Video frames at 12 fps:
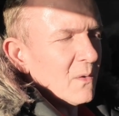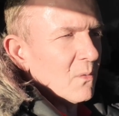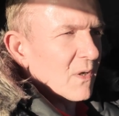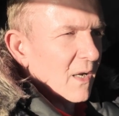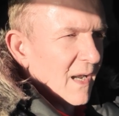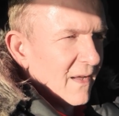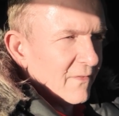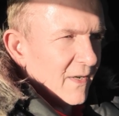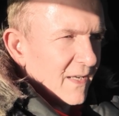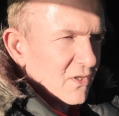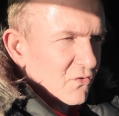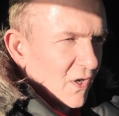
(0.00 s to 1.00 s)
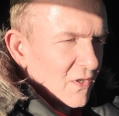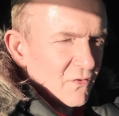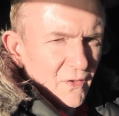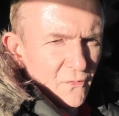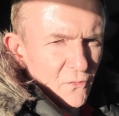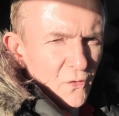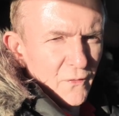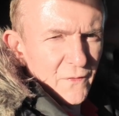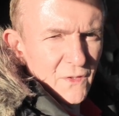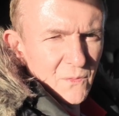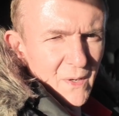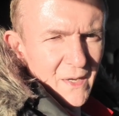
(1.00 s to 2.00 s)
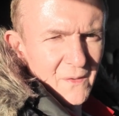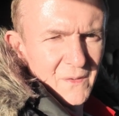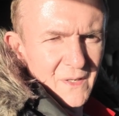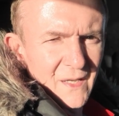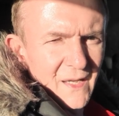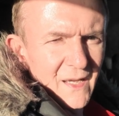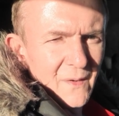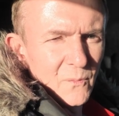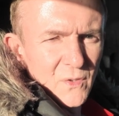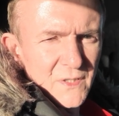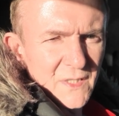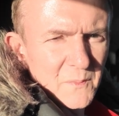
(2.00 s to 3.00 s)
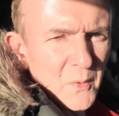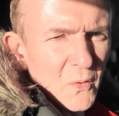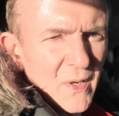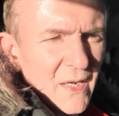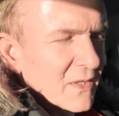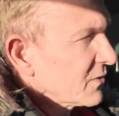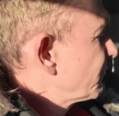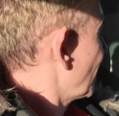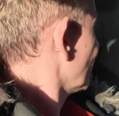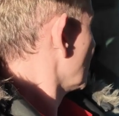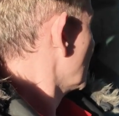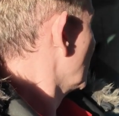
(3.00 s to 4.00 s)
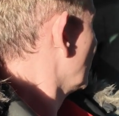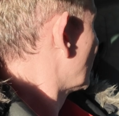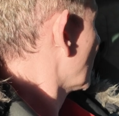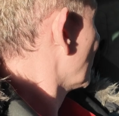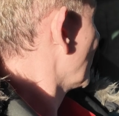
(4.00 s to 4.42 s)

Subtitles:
We're going to have an extractor in the roof as well, once this bulkhead has been removed from